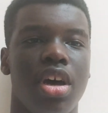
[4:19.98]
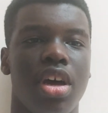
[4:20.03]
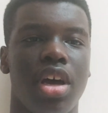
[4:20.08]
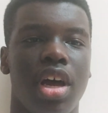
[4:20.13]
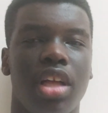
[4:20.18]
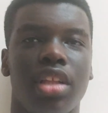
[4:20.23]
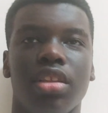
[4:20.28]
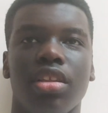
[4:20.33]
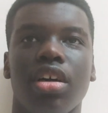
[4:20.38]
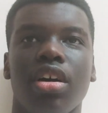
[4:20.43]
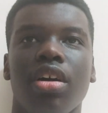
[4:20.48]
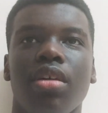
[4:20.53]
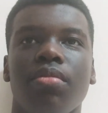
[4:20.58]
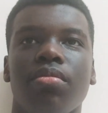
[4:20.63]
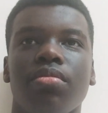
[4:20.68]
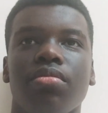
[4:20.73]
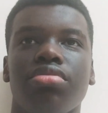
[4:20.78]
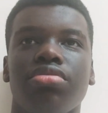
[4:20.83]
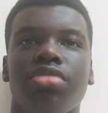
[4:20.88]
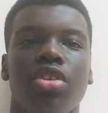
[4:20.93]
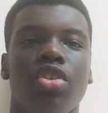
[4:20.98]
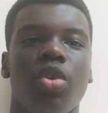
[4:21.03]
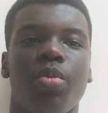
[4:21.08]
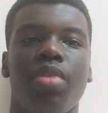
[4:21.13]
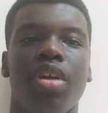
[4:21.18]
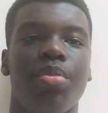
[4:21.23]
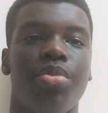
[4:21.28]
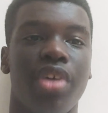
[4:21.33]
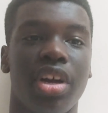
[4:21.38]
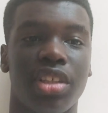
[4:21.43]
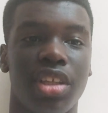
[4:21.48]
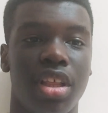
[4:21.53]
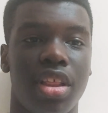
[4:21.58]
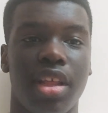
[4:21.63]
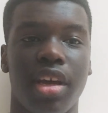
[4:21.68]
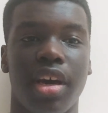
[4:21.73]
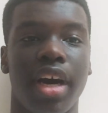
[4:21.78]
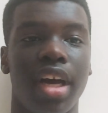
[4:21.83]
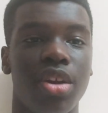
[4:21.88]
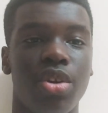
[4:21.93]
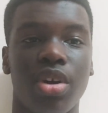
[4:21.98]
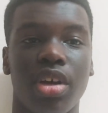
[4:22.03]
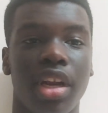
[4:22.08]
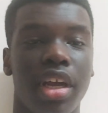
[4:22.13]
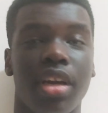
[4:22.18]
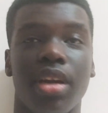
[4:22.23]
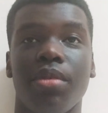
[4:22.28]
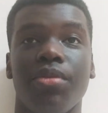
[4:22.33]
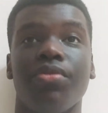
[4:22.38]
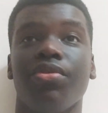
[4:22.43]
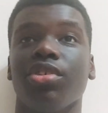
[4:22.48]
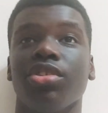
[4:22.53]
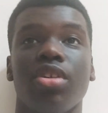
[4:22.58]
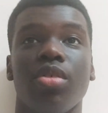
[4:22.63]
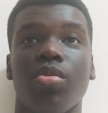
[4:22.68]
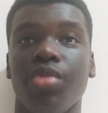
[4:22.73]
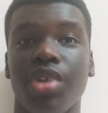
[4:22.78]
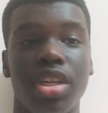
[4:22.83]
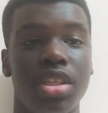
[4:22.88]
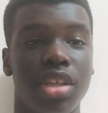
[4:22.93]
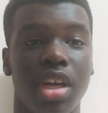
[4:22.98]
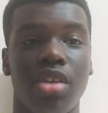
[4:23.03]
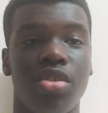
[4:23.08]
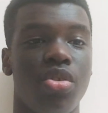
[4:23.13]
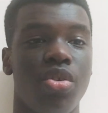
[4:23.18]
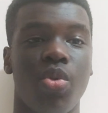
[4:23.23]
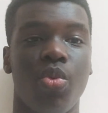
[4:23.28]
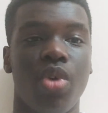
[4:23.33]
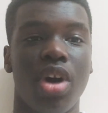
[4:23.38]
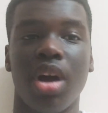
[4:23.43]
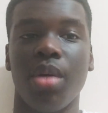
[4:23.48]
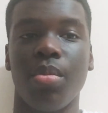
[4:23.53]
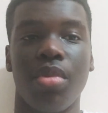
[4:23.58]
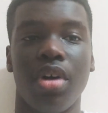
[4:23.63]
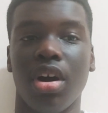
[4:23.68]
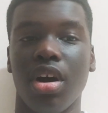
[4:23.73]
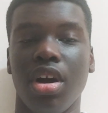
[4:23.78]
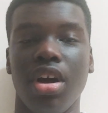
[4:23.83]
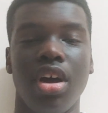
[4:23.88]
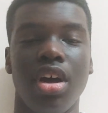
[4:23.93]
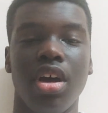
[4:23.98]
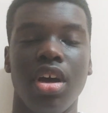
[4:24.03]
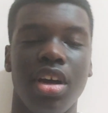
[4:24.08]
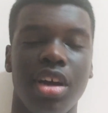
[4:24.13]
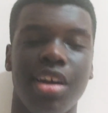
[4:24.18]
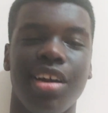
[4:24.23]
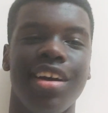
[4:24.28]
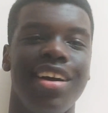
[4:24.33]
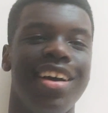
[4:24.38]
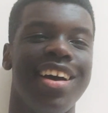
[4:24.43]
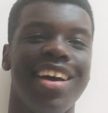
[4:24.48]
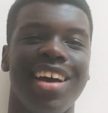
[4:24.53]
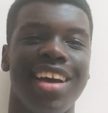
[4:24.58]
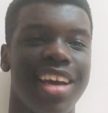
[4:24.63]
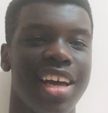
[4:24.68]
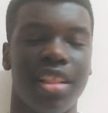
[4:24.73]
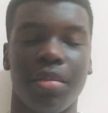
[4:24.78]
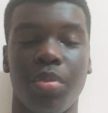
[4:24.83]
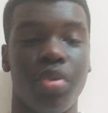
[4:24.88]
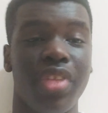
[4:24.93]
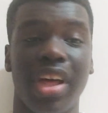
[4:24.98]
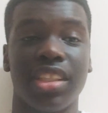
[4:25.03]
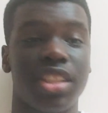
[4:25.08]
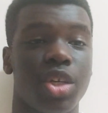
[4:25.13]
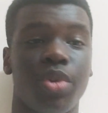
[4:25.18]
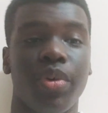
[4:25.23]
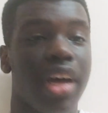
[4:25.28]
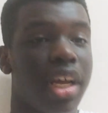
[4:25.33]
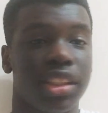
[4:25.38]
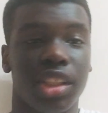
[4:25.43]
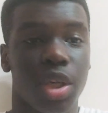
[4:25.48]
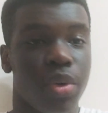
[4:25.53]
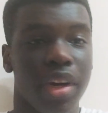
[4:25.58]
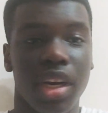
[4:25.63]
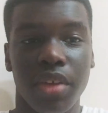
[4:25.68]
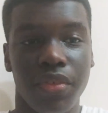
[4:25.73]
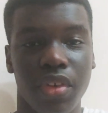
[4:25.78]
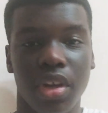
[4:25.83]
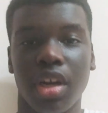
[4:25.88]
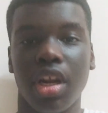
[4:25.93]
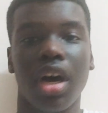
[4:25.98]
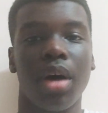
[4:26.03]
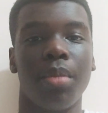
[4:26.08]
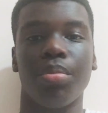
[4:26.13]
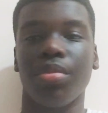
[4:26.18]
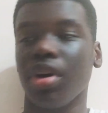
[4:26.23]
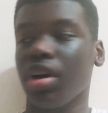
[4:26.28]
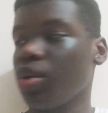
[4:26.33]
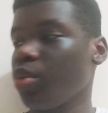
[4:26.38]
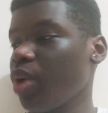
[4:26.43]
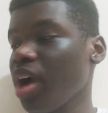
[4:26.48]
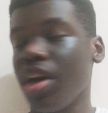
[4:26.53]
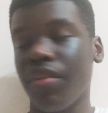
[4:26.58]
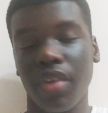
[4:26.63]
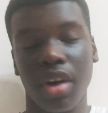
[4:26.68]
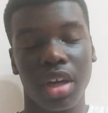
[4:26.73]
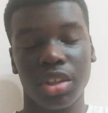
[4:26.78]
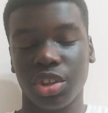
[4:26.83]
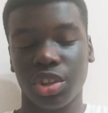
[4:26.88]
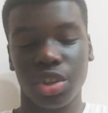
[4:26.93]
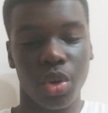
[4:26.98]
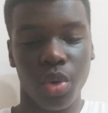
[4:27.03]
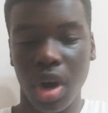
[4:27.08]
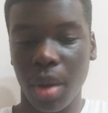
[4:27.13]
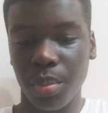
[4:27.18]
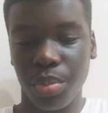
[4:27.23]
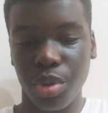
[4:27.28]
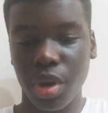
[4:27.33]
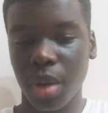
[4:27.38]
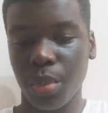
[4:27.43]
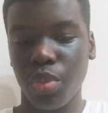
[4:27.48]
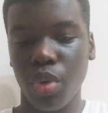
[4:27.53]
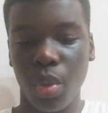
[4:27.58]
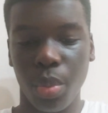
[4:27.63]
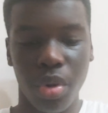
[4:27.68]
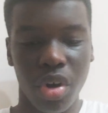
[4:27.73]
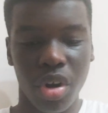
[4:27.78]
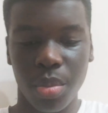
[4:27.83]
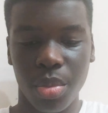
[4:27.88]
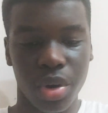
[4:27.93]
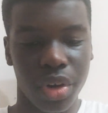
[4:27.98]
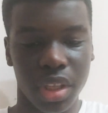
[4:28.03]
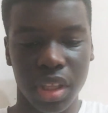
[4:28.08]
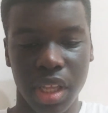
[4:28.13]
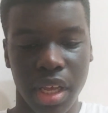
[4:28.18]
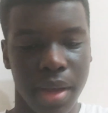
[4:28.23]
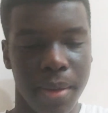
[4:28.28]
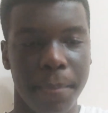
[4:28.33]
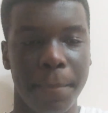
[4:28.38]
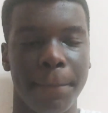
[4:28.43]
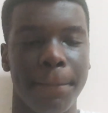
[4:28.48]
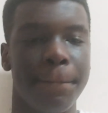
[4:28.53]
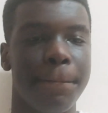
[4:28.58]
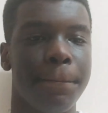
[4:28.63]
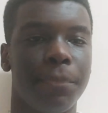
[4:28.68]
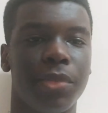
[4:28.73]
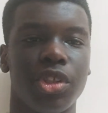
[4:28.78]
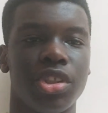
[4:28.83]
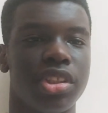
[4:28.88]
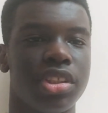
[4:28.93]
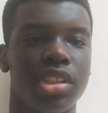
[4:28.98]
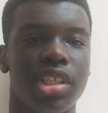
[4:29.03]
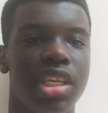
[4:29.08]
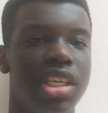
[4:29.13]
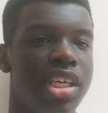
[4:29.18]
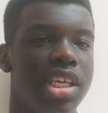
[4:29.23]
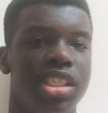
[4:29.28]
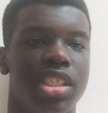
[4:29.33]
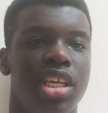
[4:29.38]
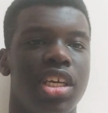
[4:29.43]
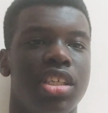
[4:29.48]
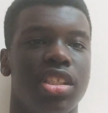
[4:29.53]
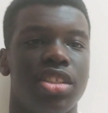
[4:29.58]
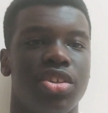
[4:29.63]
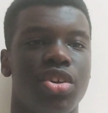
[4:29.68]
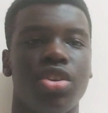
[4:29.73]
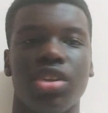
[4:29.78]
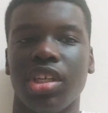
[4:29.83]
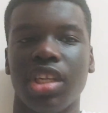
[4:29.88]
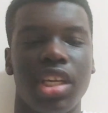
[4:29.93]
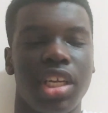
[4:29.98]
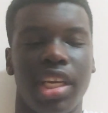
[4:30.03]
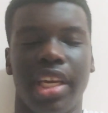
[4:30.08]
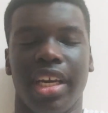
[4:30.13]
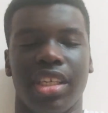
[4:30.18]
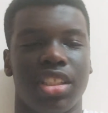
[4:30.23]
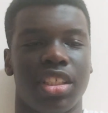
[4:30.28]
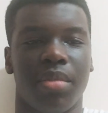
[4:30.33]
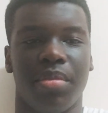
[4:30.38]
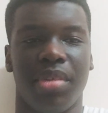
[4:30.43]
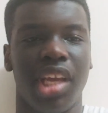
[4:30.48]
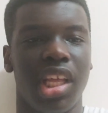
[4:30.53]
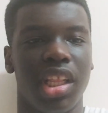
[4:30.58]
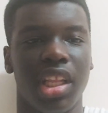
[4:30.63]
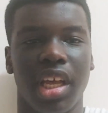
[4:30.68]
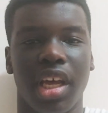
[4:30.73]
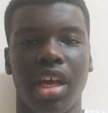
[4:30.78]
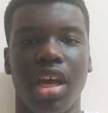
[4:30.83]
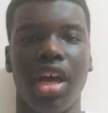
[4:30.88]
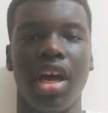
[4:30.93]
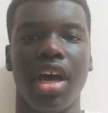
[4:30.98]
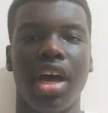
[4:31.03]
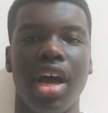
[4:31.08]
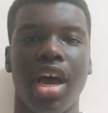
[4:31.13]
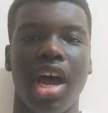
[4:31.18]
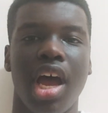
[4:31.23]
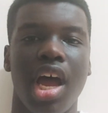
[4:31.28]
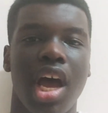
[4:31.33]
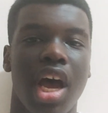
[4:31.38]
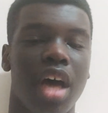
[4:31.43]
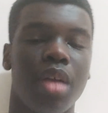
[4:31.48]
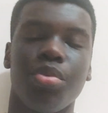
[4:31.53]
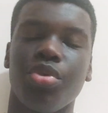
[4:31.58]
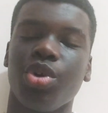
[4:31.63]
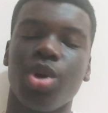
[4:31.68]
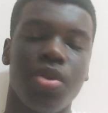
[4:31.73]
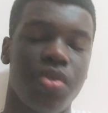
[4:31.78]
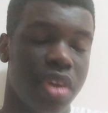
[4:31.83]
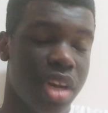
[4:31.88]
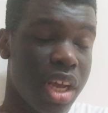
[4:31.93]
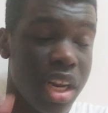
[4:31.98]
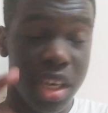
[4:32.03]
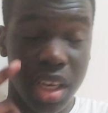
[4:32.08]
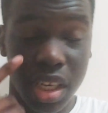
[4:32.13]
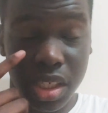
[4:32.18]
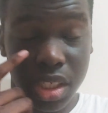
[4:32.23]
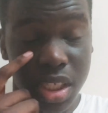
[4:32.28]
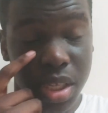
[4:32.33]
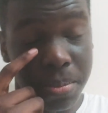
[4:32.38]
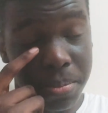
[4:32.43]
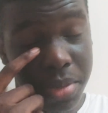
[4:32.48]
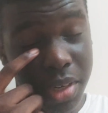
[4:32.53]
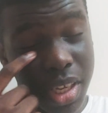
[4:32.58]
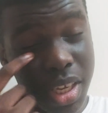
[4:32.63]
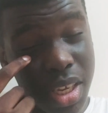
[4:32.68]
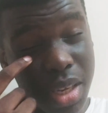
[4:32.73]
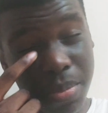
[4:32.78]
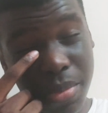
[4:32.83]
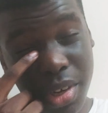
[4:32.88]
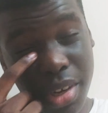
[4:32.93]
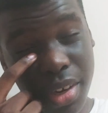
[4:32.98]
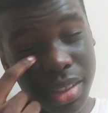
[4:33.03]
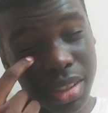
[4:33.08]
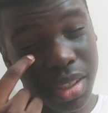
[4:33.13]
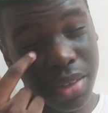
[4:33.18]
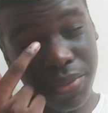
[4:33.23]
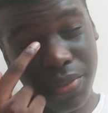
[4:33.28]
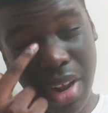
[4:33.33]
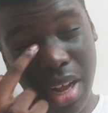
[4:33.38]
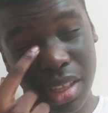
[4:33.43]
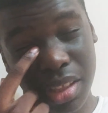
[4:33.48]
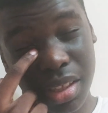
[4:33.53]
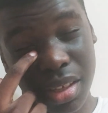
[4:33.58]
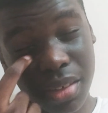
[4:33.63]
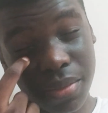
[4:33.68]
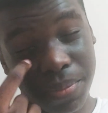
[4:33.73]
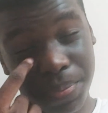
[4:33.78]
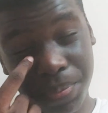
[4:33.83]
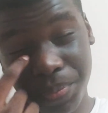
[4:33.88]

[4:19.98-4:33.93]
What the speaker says: and for a lot of people actually think I look like him for some reason. I don't know why, but that's irrelevant. Whatever. So I'm putting Paul Pogba in there. Just he's good, isn't he? He has to be in there. And Bruno Fernandes simply because of the fact that